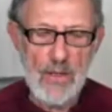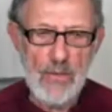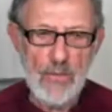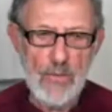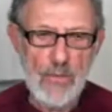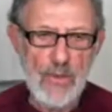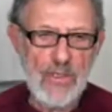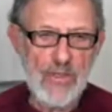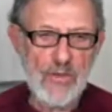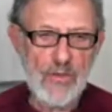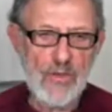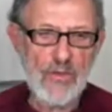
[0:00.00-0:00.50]

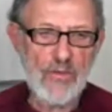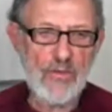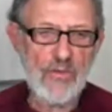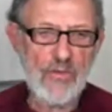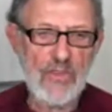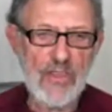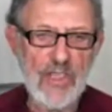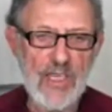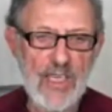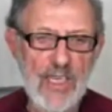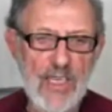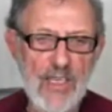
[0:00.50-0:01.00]
which is
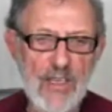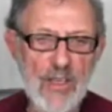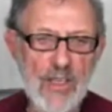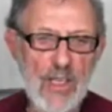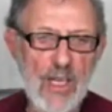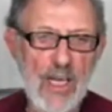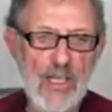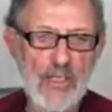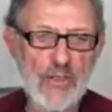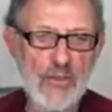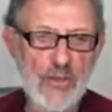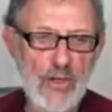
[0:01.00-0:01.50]
the
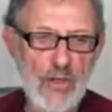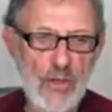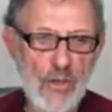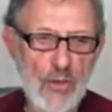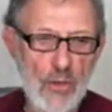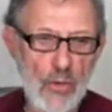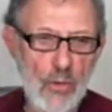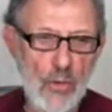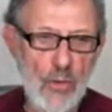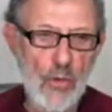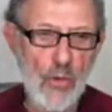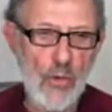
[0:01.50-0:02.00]

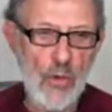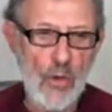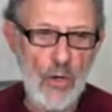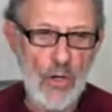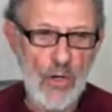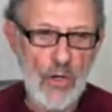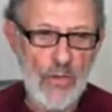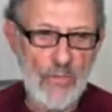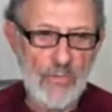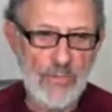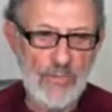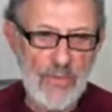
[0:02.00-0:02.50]
logical or.